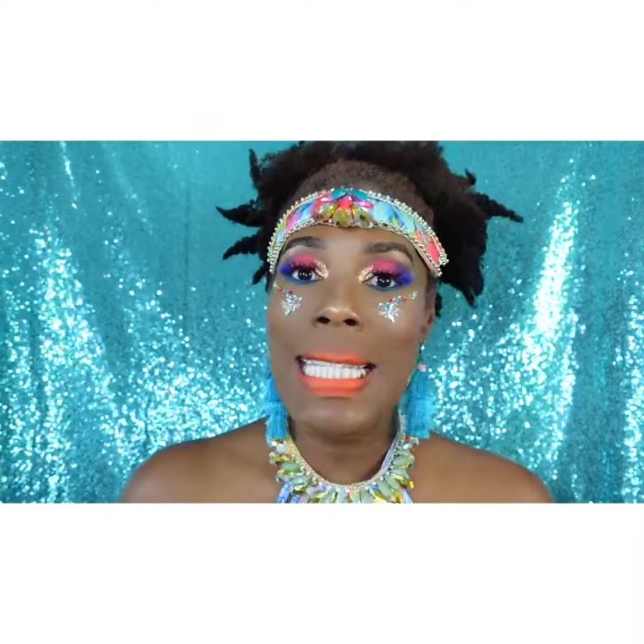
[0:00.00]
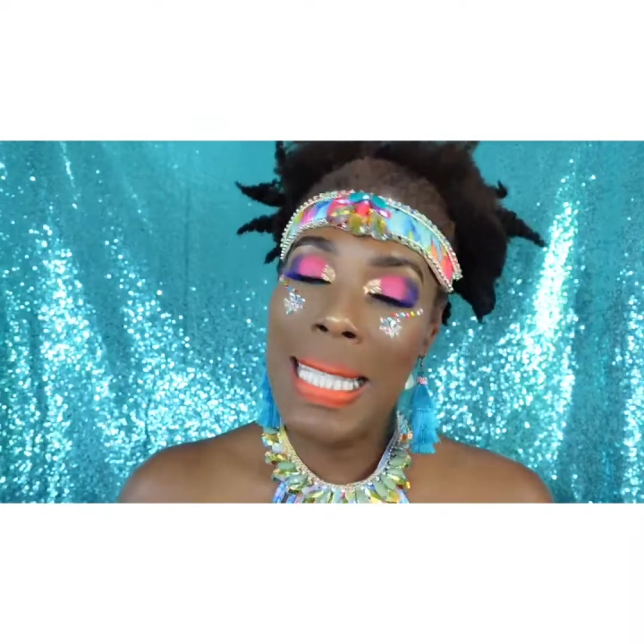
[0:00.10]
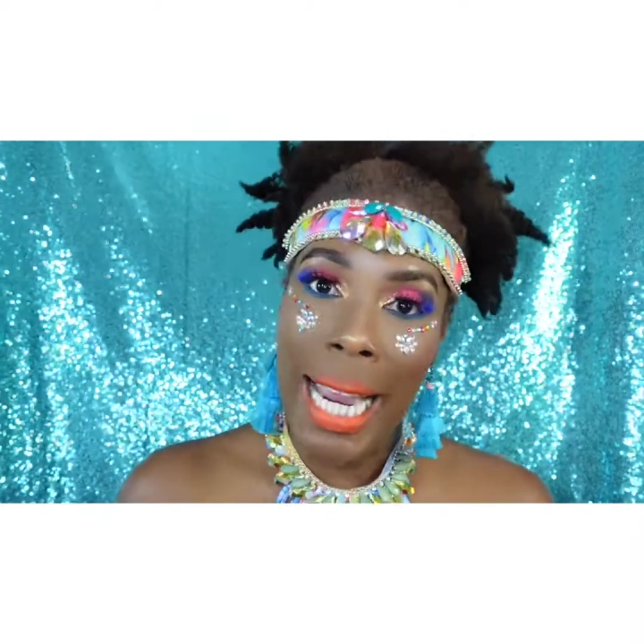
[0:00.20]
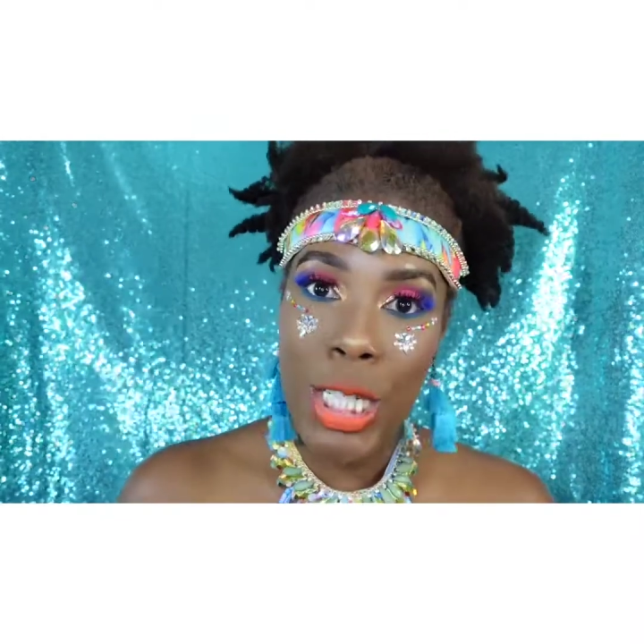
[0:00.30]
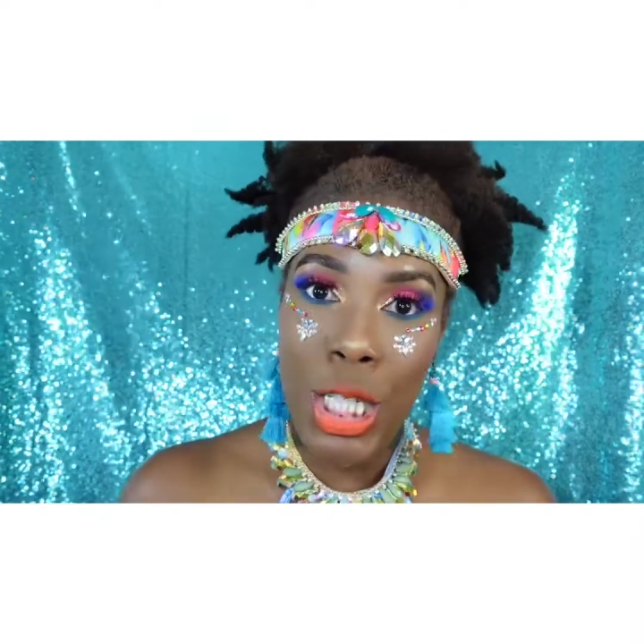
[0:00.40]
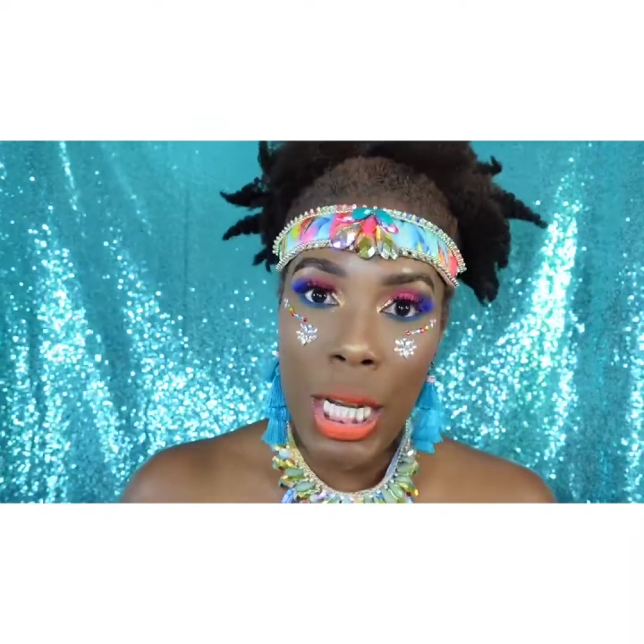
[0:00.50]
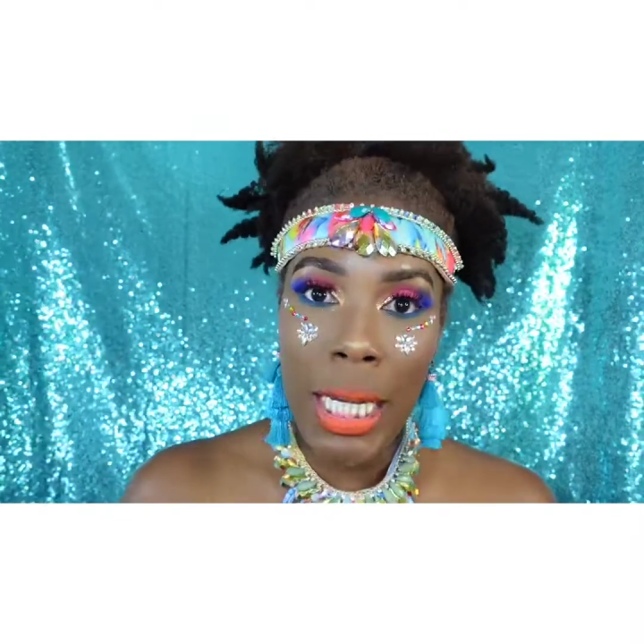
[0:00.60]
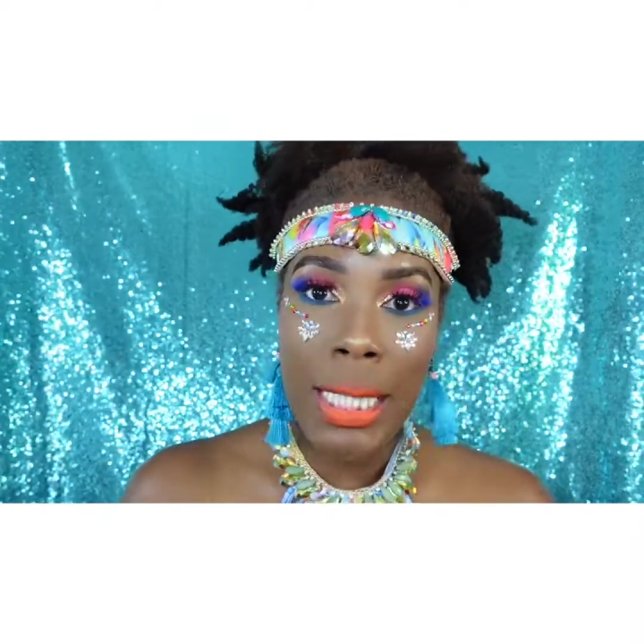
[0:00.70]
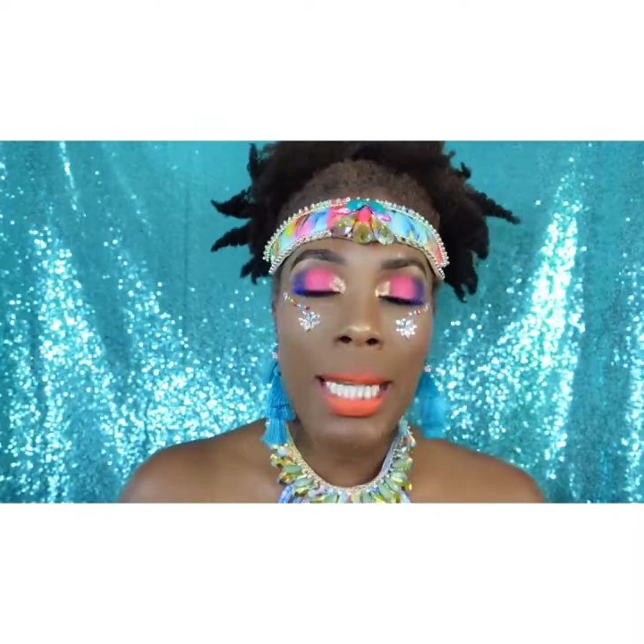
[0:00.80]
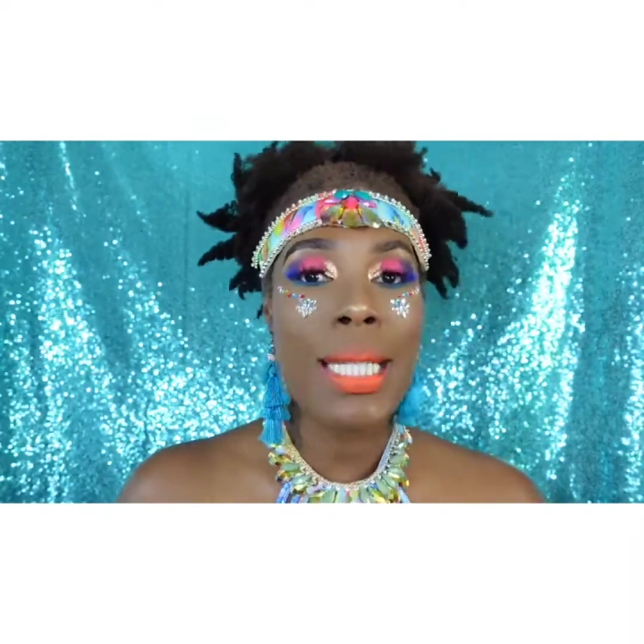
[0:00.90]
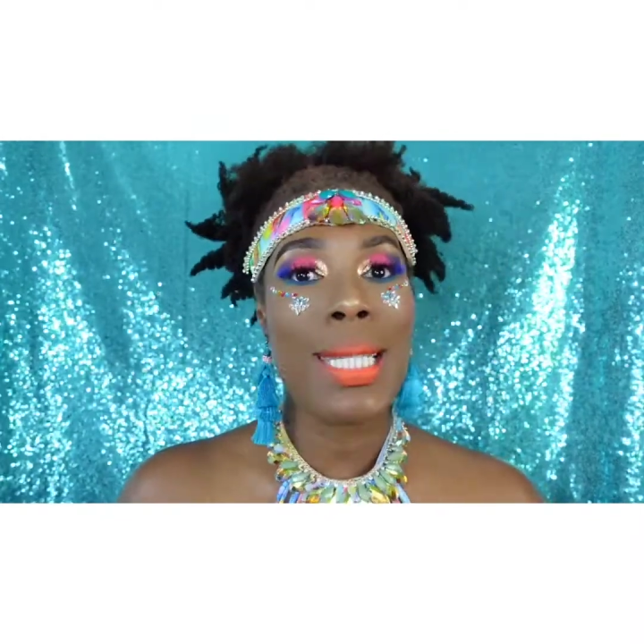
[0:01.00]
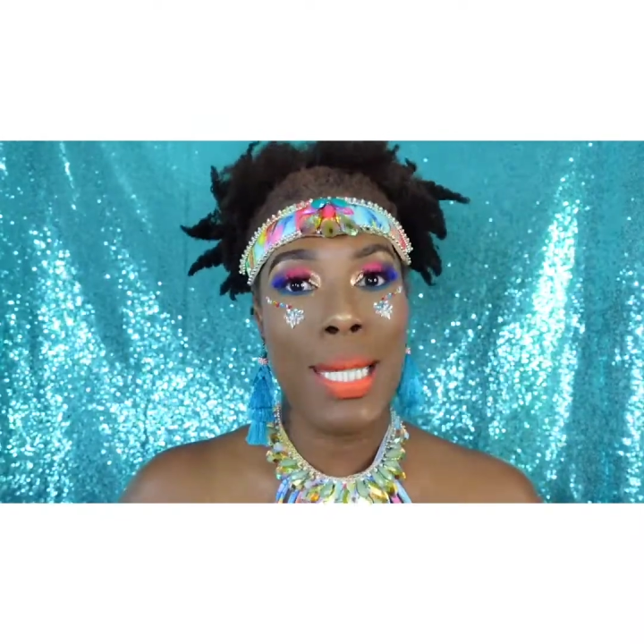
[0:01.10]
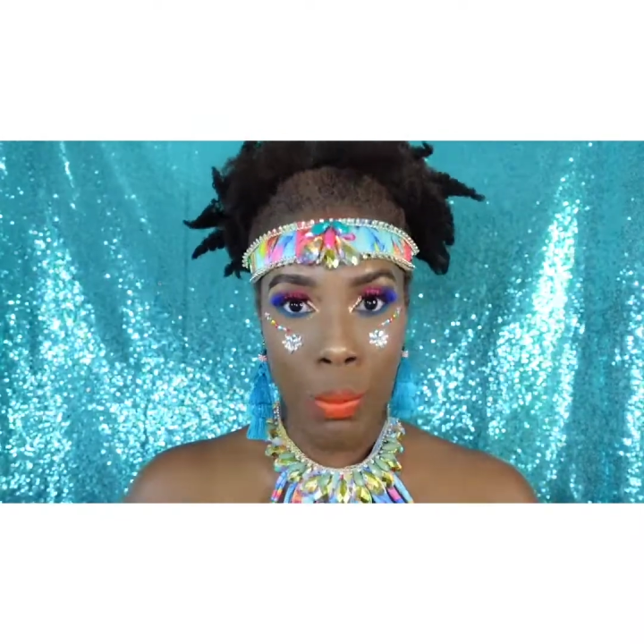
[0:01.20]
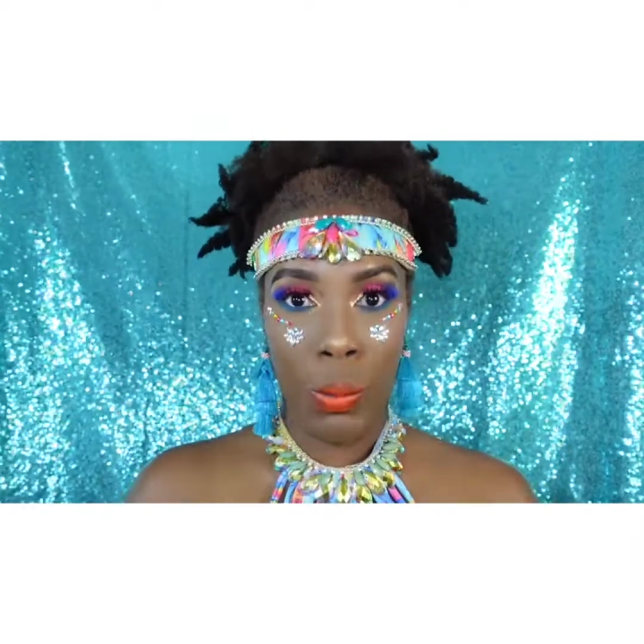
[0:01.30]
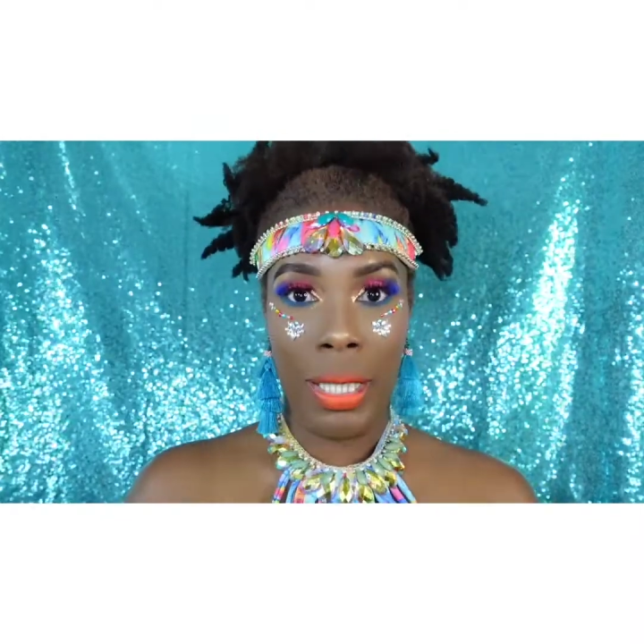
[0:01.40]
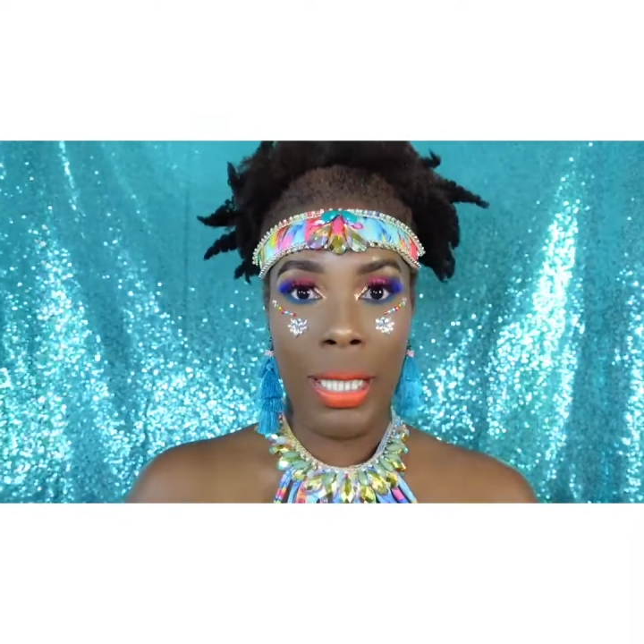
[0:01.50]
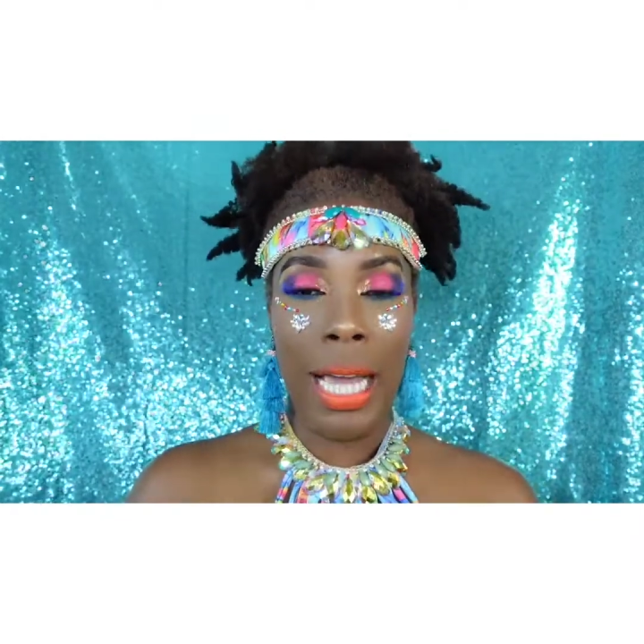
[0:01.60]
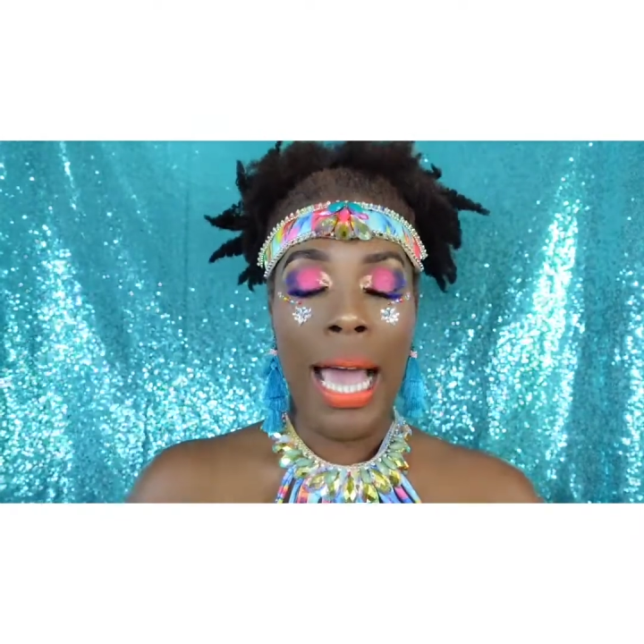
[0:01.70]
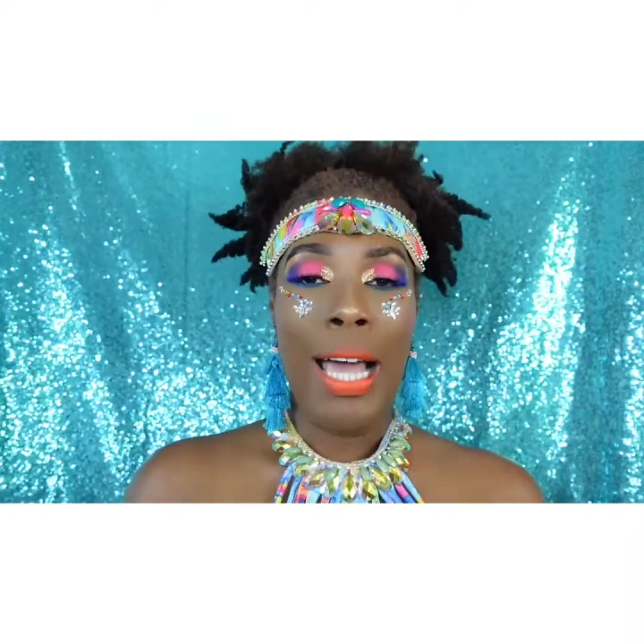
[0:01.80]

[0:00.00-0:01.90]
section, Cibola.